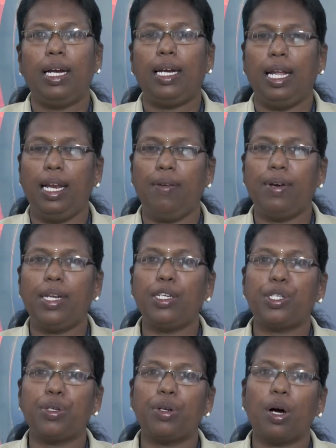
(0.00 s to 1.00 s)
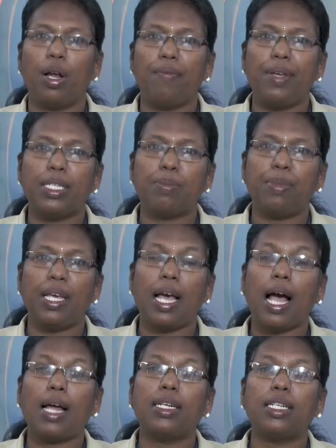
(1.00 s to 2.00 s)
Delivery should always be
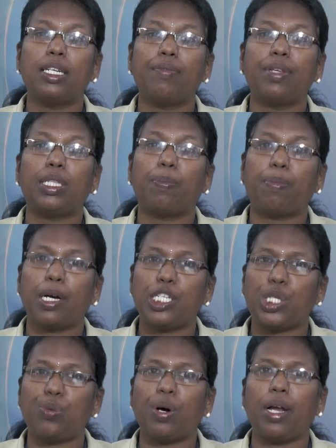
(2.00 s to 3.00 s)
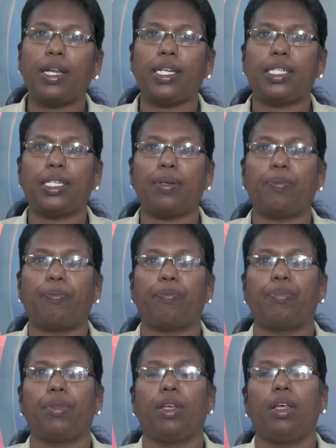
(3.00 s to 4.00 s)
handled with punctuality.
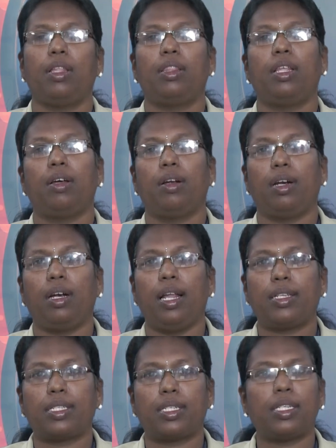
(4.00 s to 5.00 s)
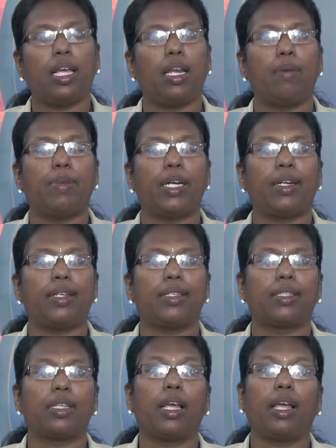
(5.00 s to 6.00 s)
The next element
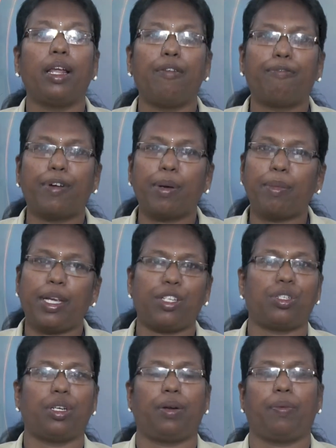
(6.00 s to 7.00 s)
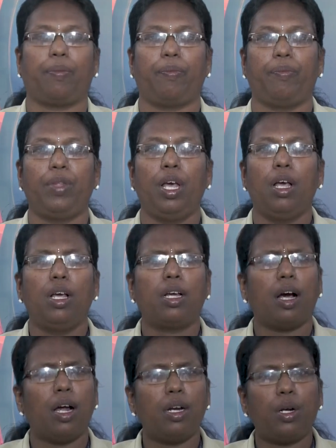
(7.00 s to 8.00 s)
is information.
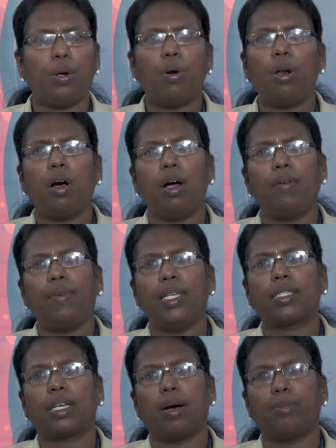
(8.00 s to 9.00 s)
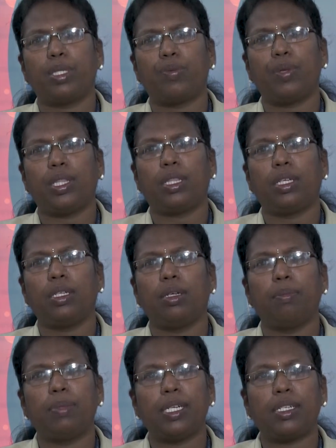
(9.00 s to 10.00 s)
Control always comes with the
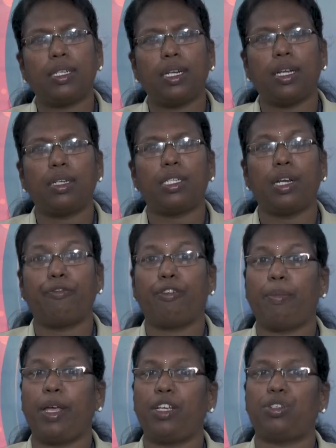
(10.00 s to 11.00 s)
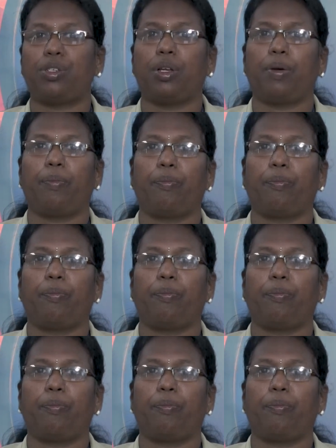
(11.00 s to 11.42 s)
pertinent information.